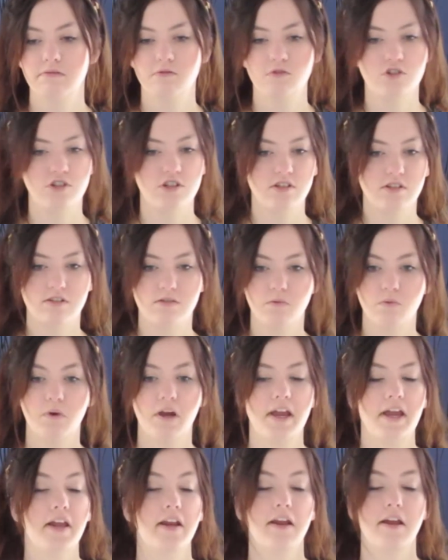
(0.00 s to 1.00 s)
just
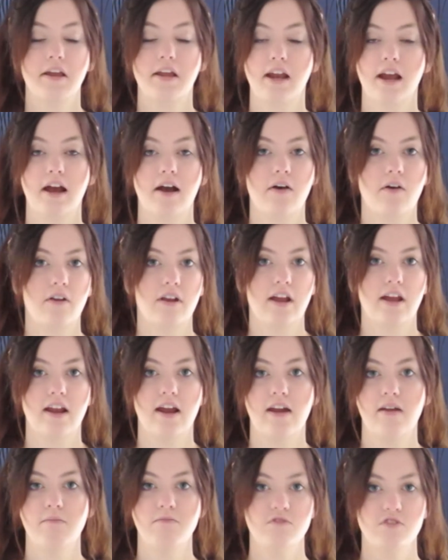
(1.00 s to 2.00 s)
wait it out, and
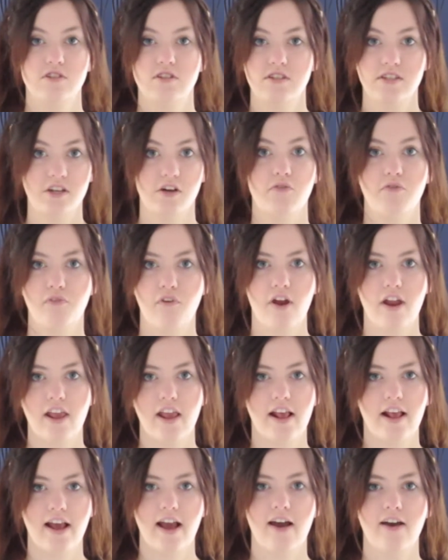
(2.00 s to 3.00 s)
I'm still
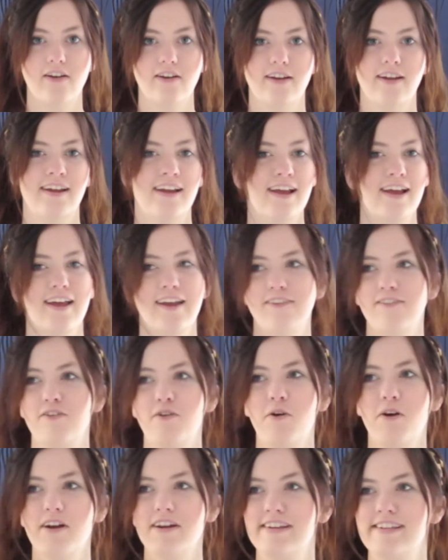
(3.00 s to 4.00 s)
freaking out. Of
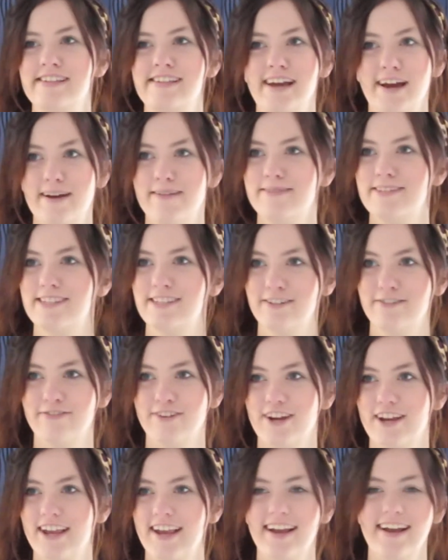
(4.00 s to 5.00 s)
course, I'm still
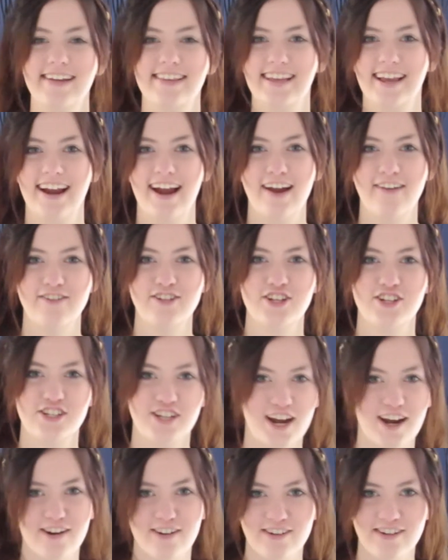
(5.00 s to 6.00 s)
freaking out that I haven't
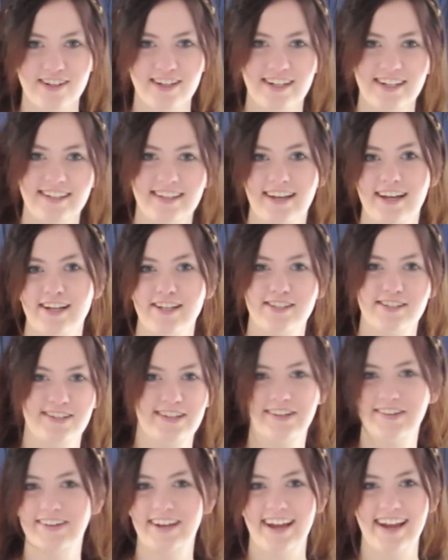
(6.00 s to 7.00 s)
showered in like
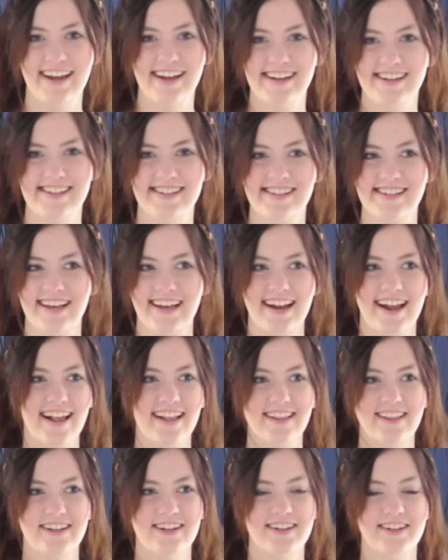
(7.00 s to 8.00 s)
2 days, and
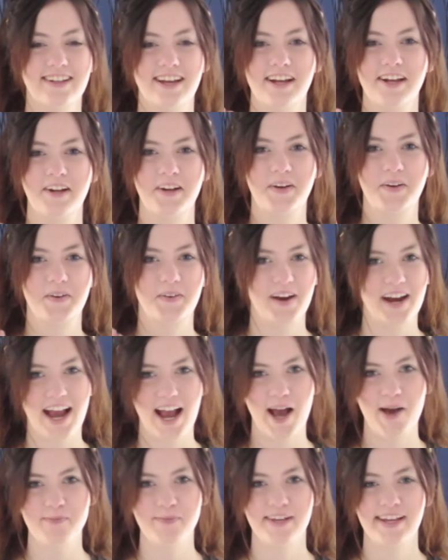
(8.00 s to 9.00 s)
I look like
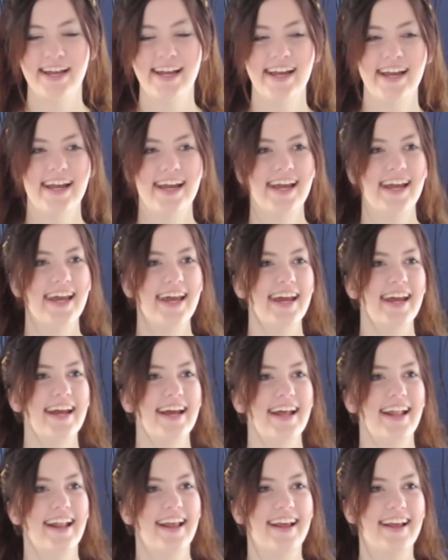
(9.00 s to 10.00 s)
crap.
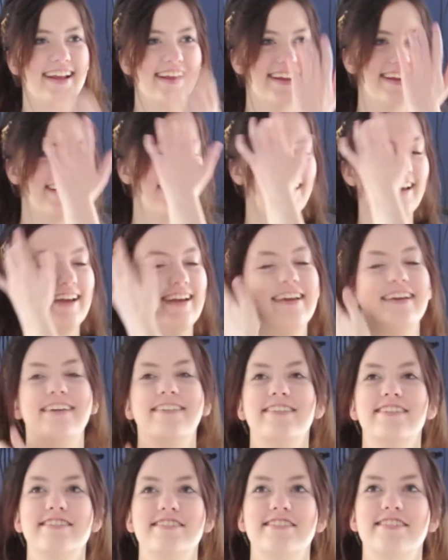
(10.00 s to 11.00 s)
And it
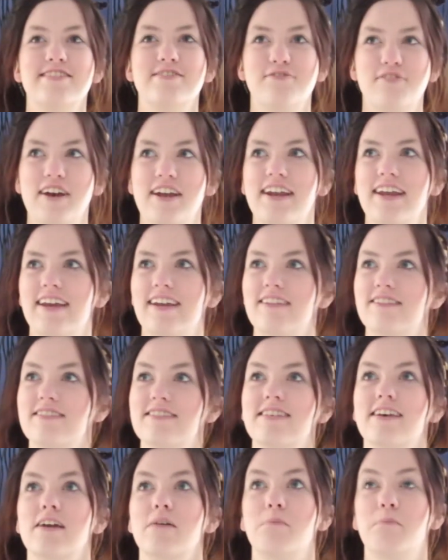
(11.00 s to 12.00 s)
was just funny. It was
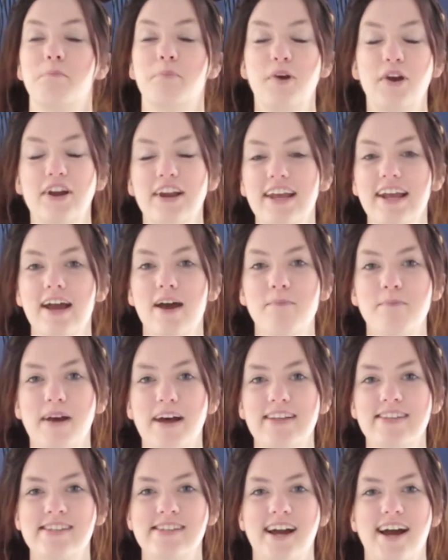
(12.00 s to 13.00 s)
like burning up
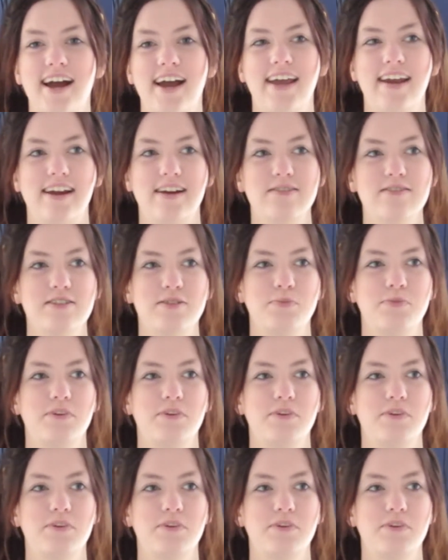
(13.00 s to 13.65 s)
outside. I was